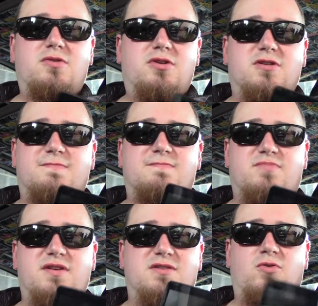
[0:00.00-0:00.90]
You just
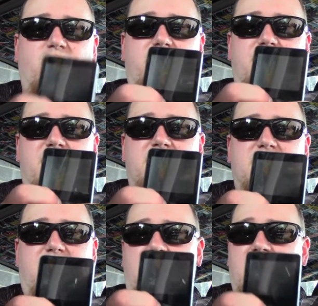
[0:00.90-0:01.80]
press and hold the button
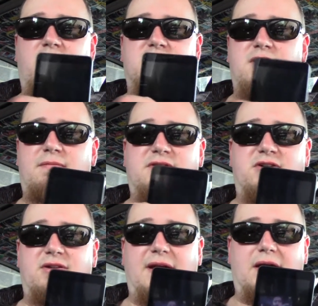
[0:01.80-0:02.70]
and it goes up until
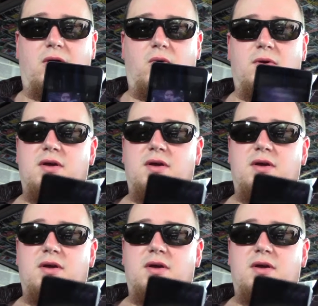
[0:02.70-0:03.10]
you let go.